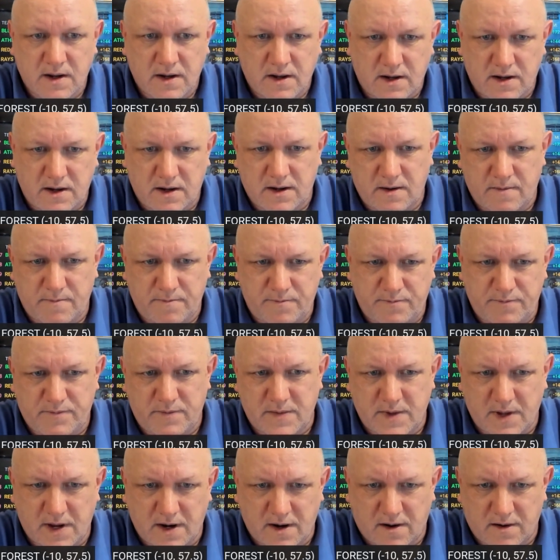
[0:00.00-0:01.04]

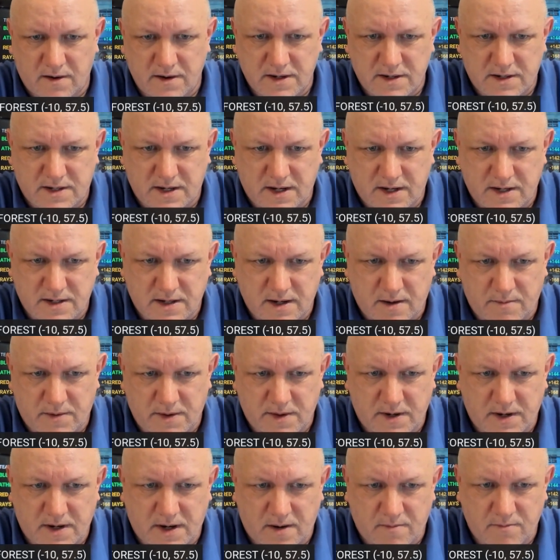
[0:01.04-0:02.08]
you know, you see some of
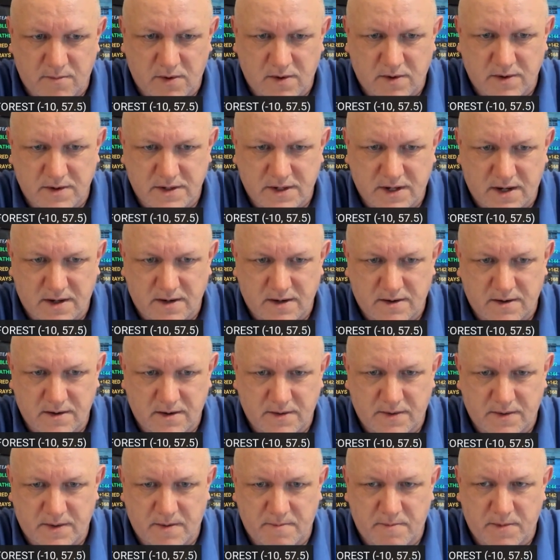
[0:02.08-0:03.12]
the numbers that
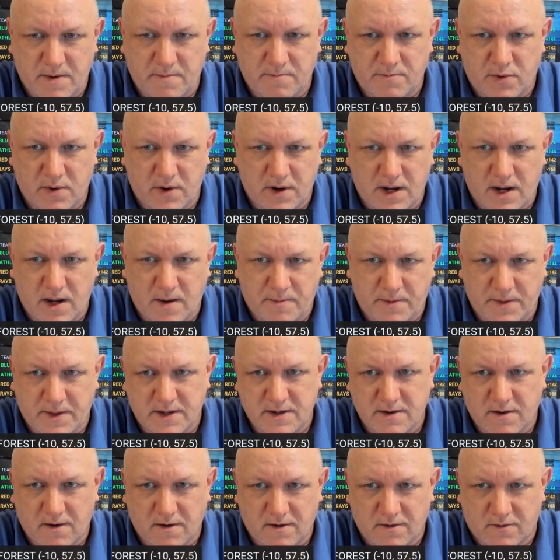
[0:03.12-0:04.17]
they've been put up.
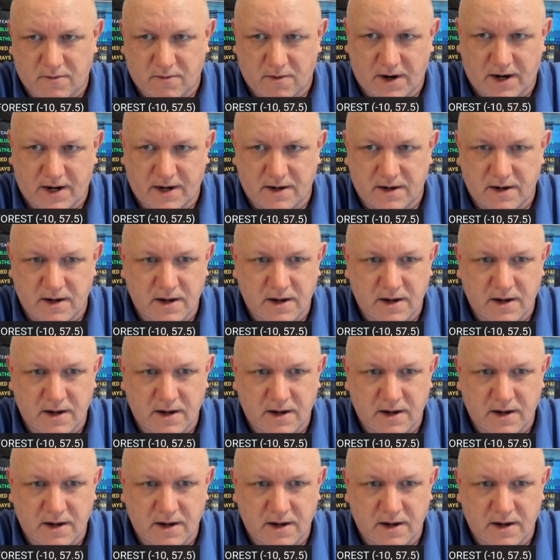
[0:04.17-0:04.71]
These aren't great.